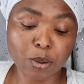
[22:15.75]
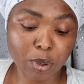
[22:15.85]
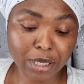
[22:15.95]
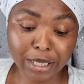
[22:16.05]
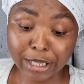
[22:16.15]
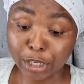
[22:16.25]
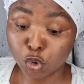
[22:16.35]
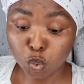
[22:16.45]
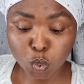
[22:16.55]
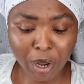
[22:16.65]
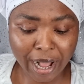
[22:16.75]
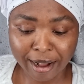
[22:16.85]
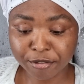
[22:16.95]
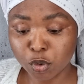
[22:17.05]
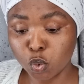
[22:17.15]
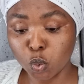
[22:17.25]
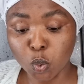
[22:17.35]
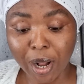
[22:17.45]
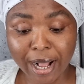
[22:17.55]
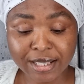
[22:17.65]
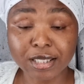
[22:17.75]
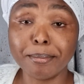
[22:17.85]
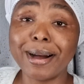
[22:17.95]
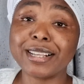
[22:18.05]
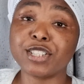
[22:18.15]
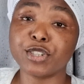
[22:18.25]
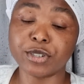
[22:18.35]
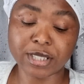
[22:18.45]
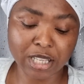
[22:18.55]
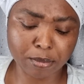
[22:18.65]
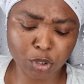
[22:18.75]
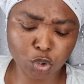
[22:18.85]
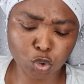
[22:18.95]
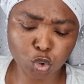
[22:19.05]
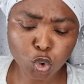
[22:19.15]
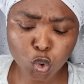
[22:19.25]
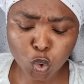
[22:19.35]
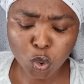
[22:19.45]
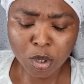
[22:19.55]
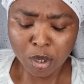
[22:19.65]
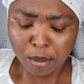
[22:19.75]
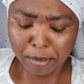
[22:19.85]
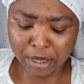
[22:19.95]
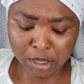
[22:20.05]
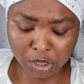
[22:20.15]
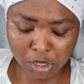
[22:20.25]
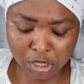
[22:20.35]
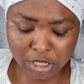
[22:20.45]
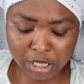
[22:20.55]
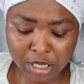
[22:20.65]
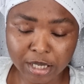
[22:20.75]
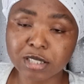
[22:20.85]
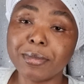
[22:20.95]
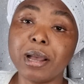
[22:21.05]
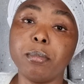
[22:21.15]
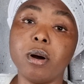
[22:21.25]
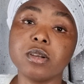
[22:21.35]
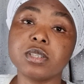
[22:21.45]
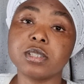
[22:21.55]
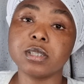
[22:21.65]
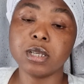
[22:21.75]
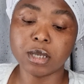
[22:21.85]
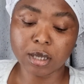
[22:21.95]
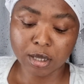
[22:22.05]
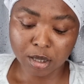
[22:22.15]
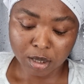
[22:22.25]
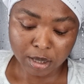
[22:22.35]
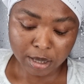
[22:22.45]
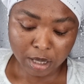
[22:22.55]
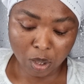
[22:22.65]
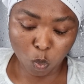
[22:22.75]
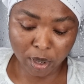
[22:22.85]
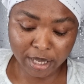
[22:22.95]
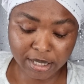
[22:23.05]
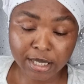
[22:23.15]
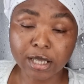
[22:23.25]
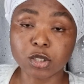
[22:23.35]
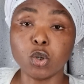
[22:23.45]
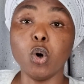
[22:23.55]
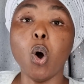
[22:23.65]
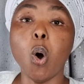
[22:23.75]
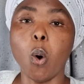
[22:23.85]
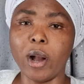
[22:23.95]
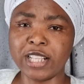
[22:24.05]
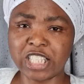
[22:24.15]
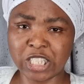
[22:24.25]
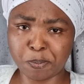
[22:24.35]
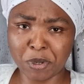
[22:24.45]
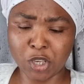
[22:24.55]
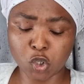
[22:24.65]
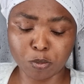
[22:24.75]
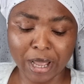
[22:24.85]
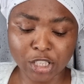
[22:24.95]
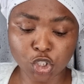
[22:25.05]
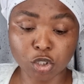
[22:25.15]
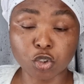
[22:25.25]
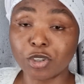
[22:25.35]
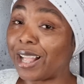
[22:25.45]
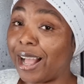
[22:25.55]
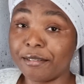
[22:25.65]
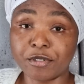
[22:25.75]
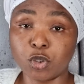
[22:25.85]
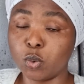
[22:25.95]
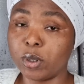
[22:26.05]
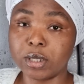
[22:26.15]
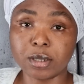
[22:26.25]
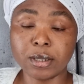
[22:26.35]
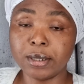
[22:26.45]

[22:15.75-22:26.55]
What can I do? I have to do as the master tell me to do, because he is my boss. And when he says, go and speak to my children, I have to do it.